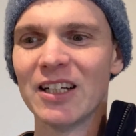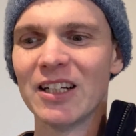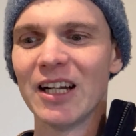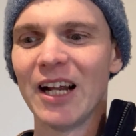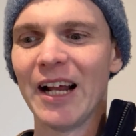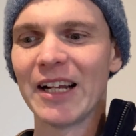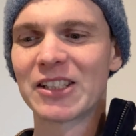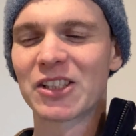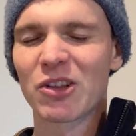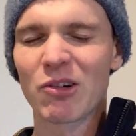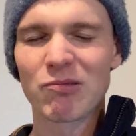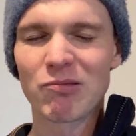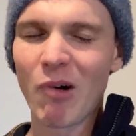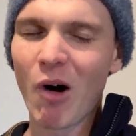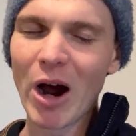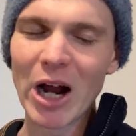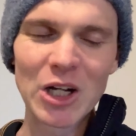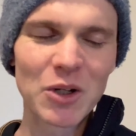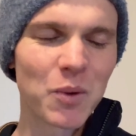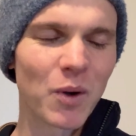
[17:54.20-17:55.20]
it's the
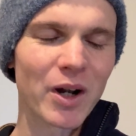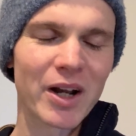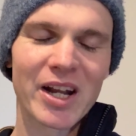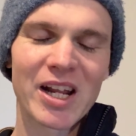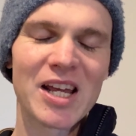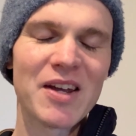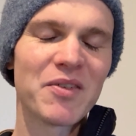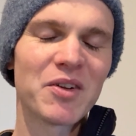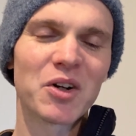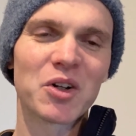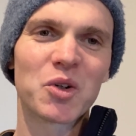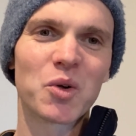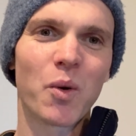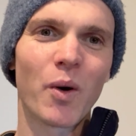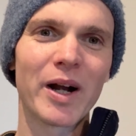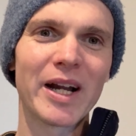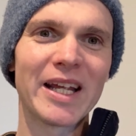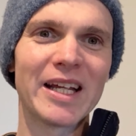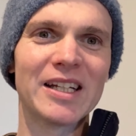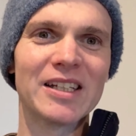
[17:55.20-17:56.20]
ride quality, even on
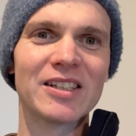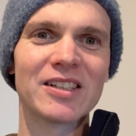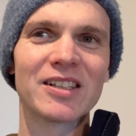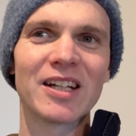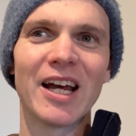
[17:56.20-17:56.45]
20s,